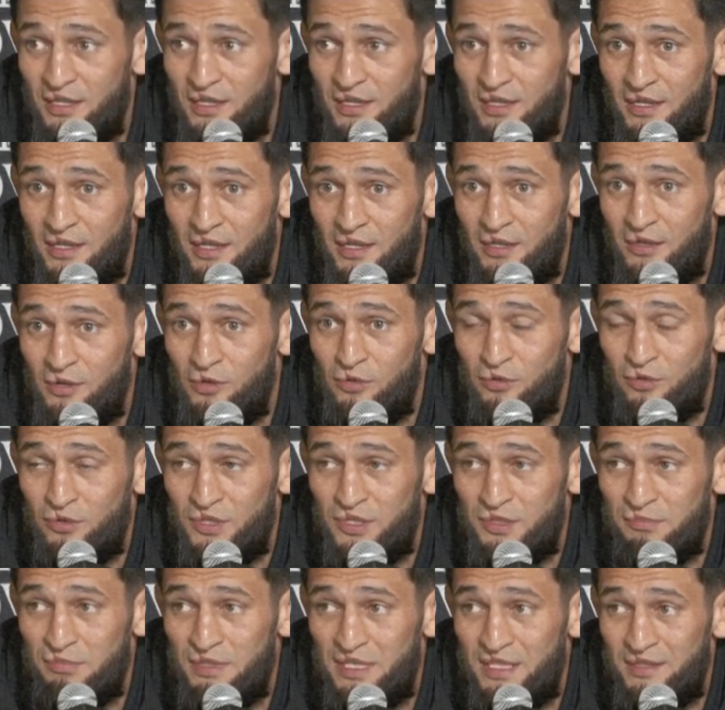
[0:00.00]
And who
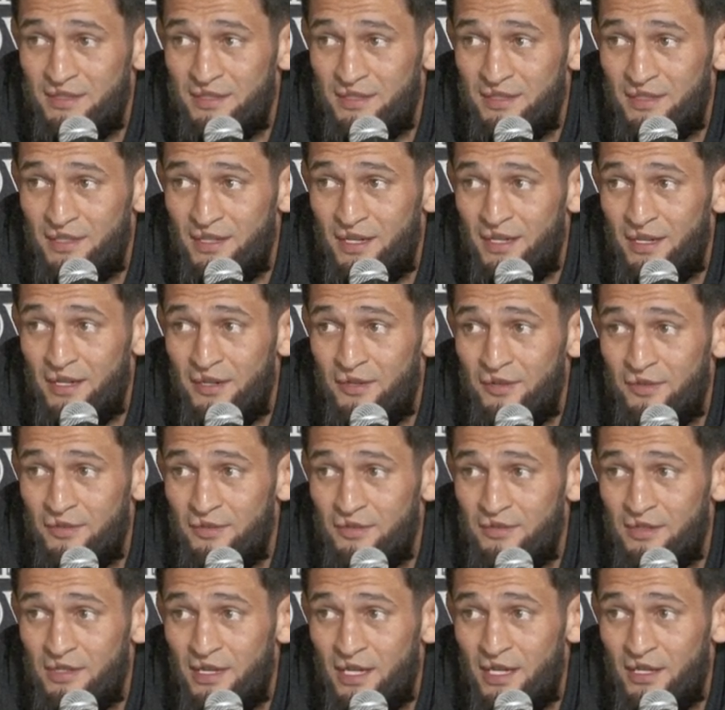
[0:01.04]
is beating there?
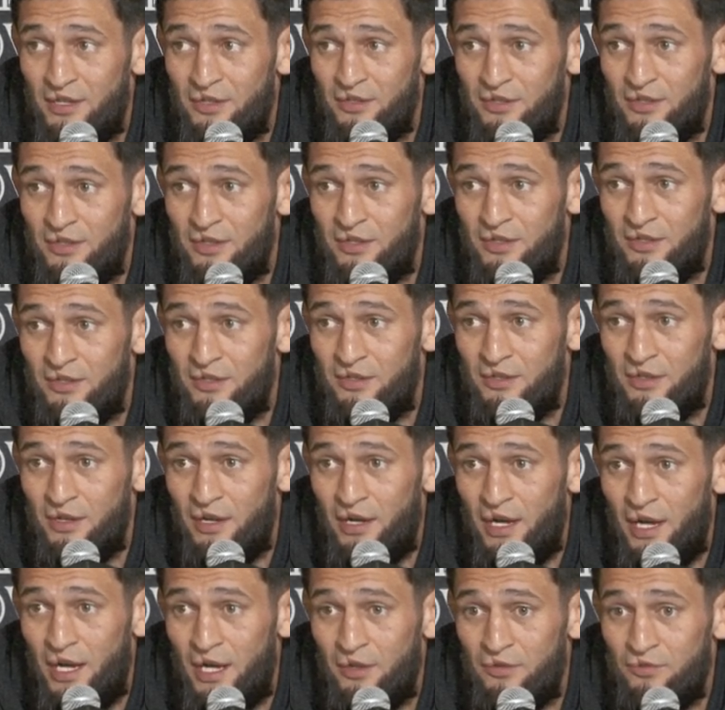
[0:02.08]
I don't know.
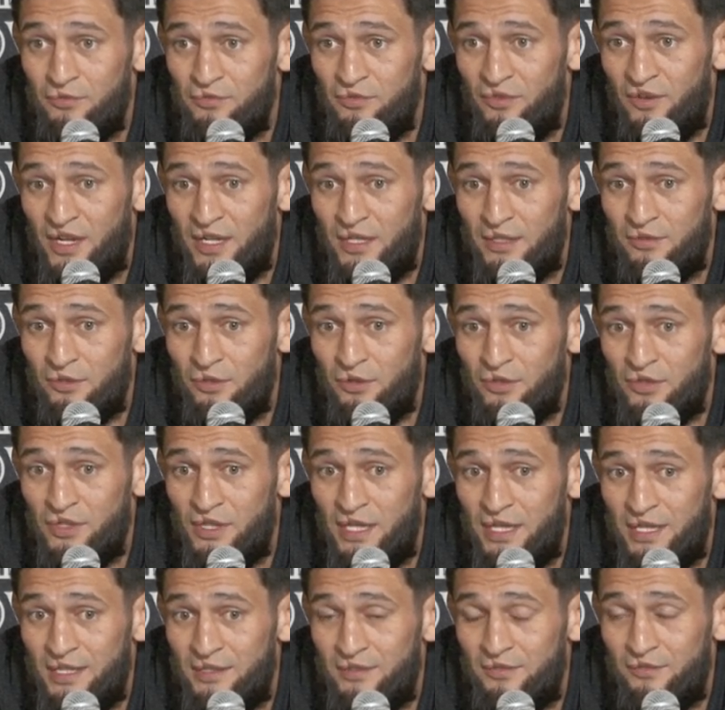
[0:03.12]
I will fight at
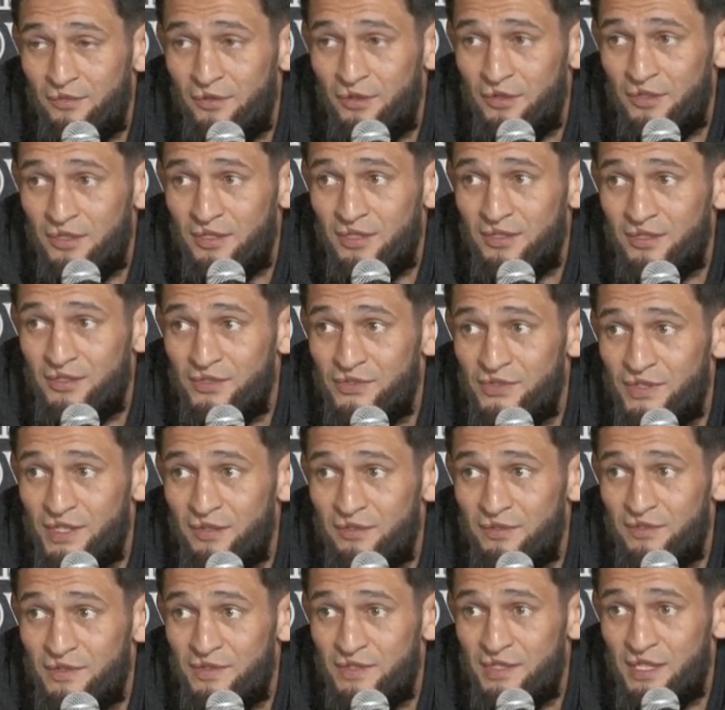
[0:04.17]
84 kilos,
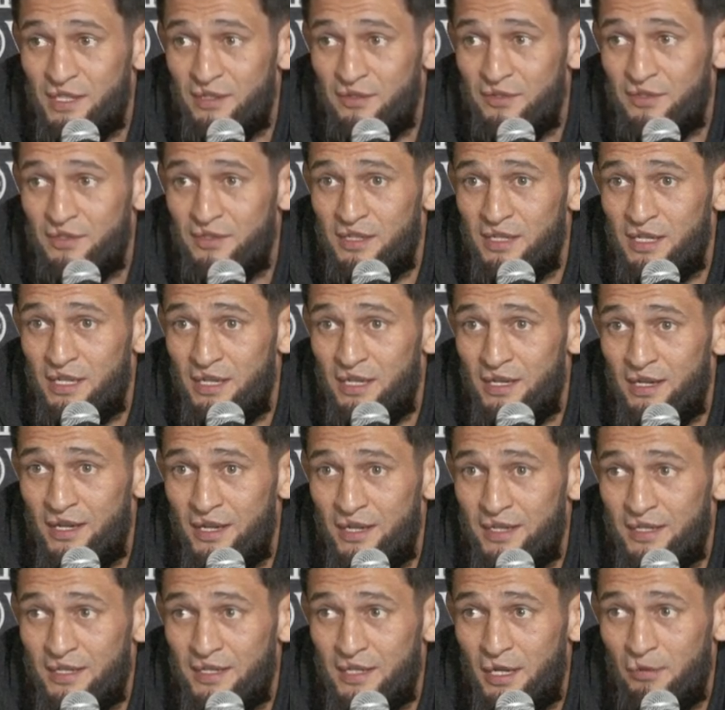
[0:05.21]
77.
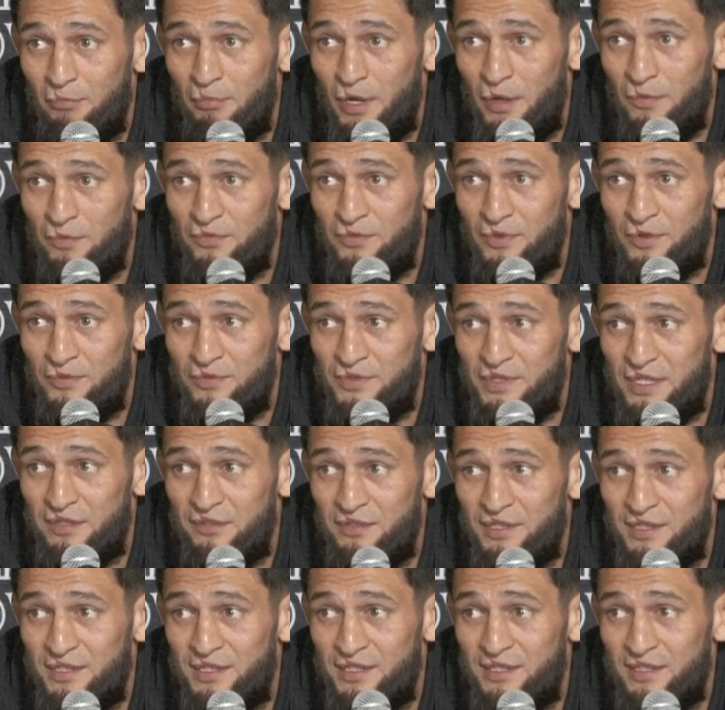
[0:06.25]
And he come up from
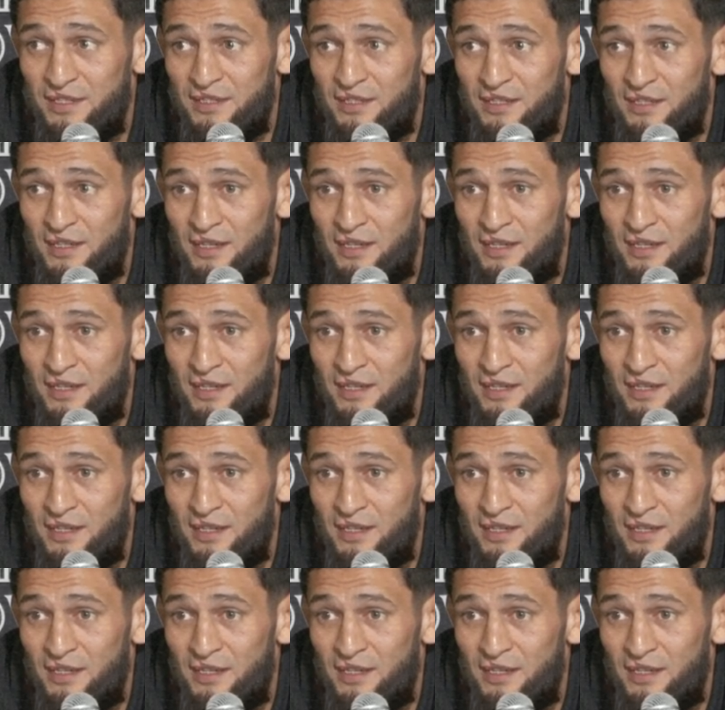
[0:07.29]
70.